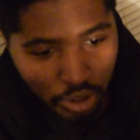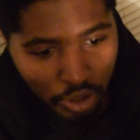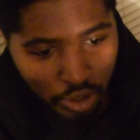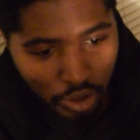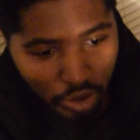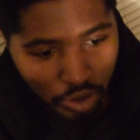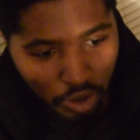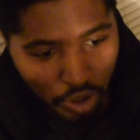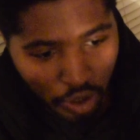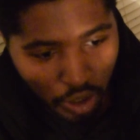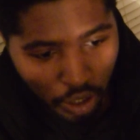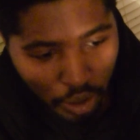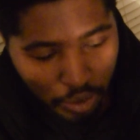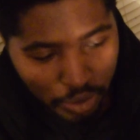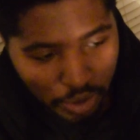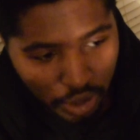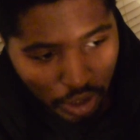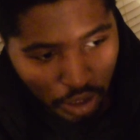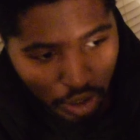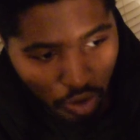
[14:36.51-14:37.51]
You know what I'm
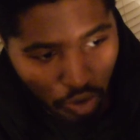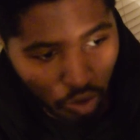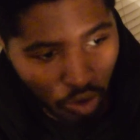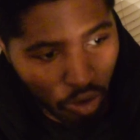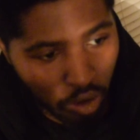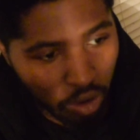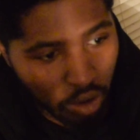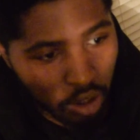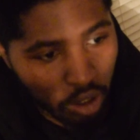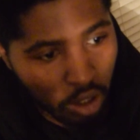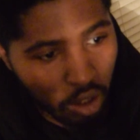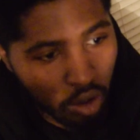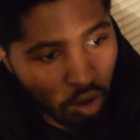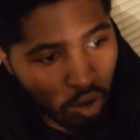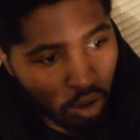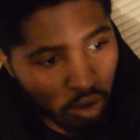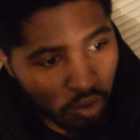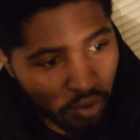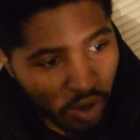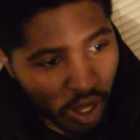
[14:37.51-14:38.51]
saying? Or
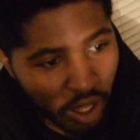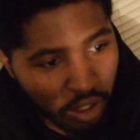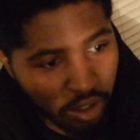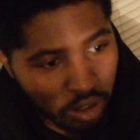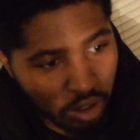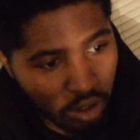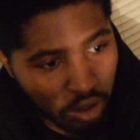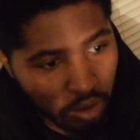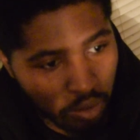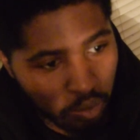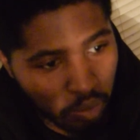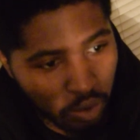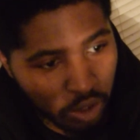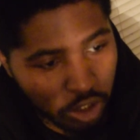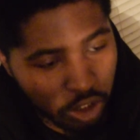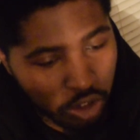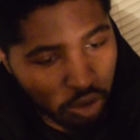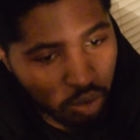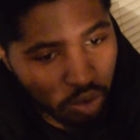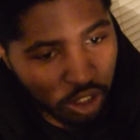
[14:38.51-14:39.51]
rather,
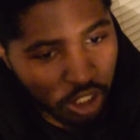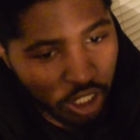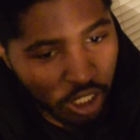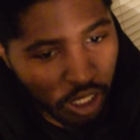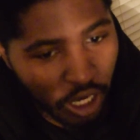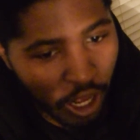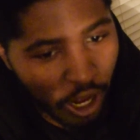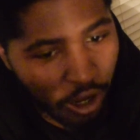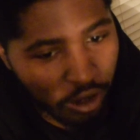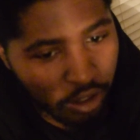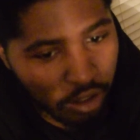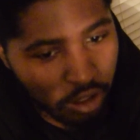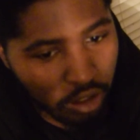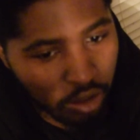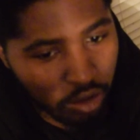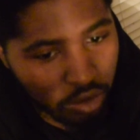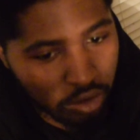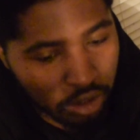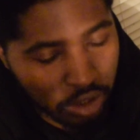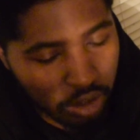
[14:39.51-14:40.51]
what you get out of
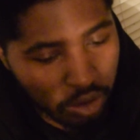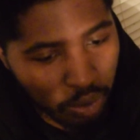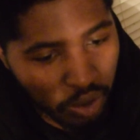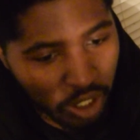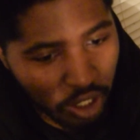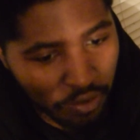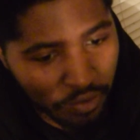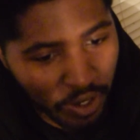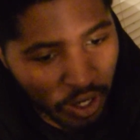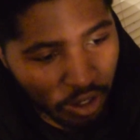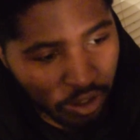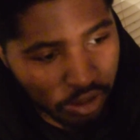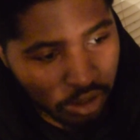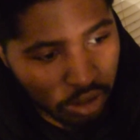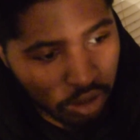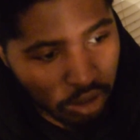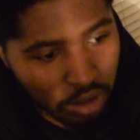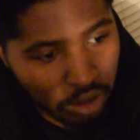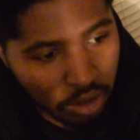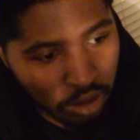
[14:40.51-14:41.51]
those 12
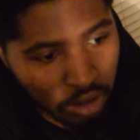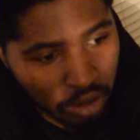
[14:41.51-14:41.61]
houses.